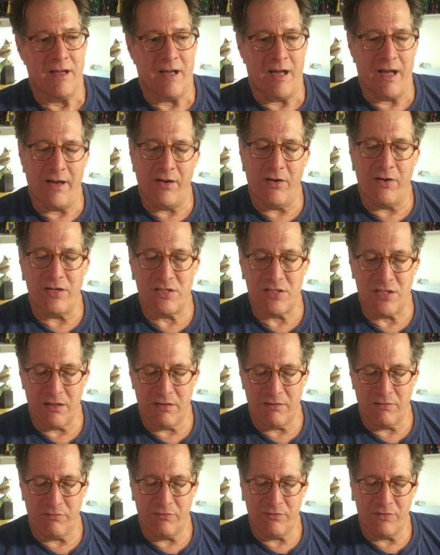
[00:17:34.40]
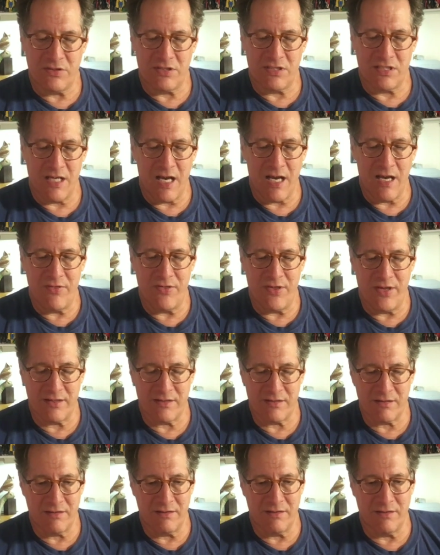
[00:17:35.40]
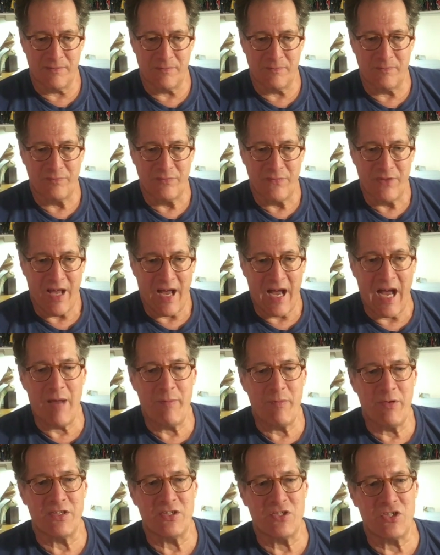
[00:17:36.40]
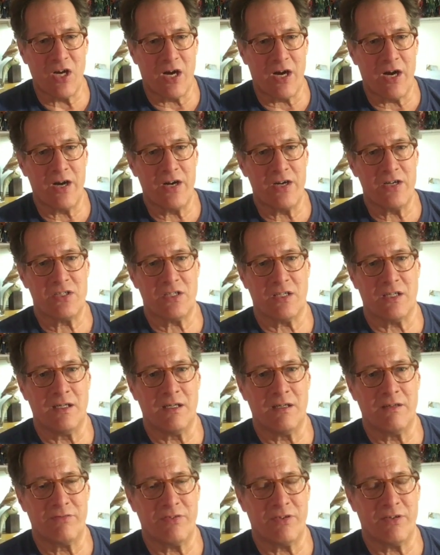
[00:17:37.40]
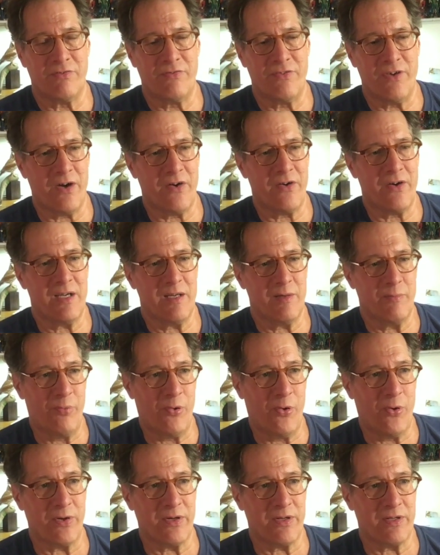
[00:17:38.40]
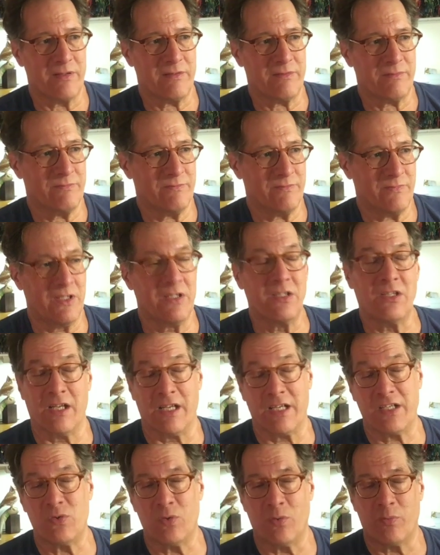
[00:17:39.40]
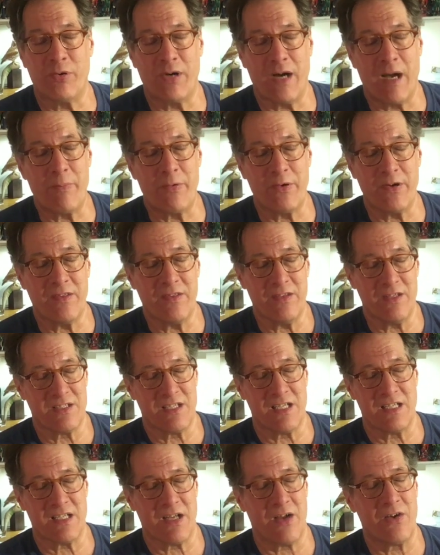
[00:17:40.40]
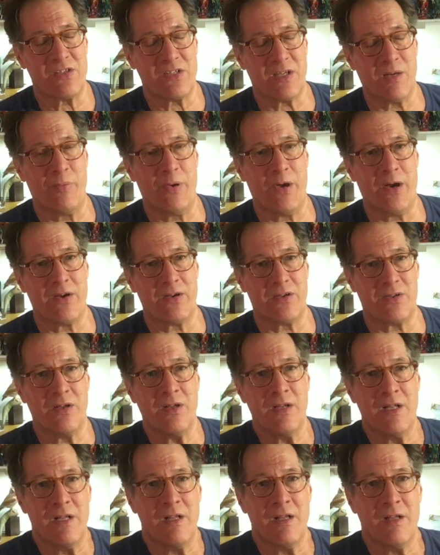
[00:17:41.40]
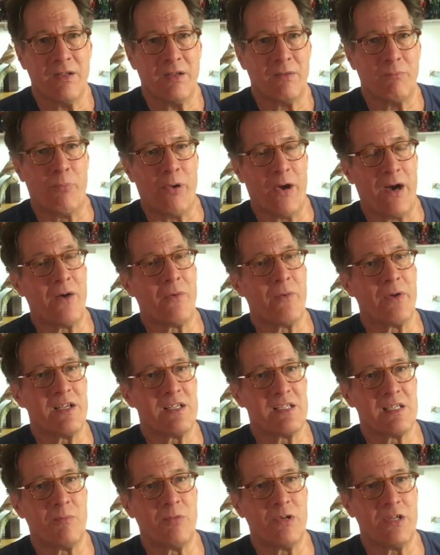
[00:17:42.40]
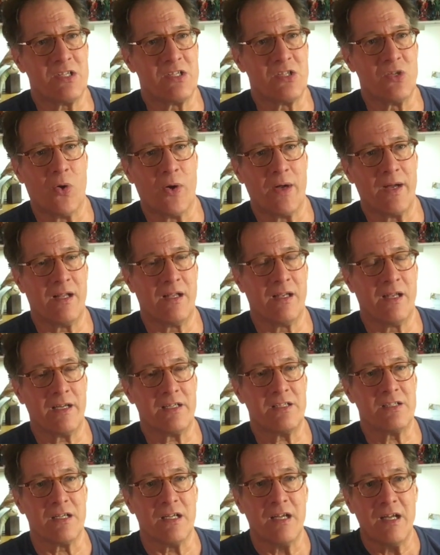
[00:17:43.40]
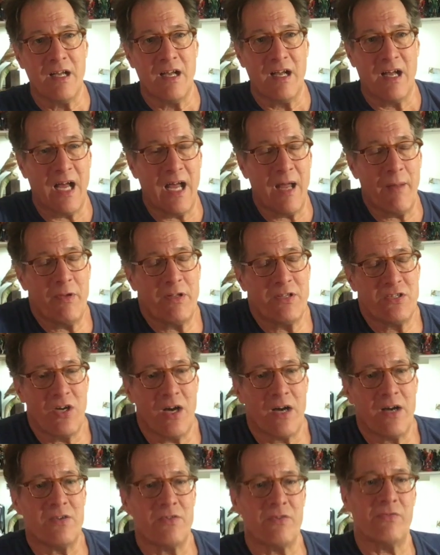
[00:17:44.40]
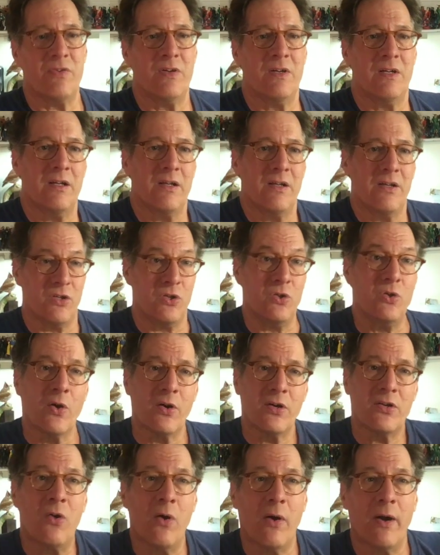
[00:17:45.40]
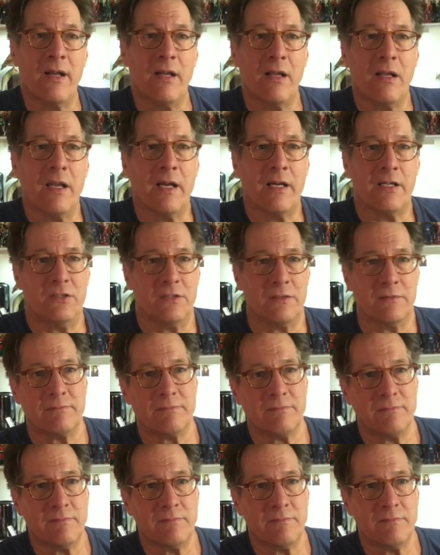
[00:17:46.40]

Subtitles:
I always say that I'm in charge of a very important intellectual property these days. I always compare it to borrowing somebody's toy collection. I'm in charge of your toy collection.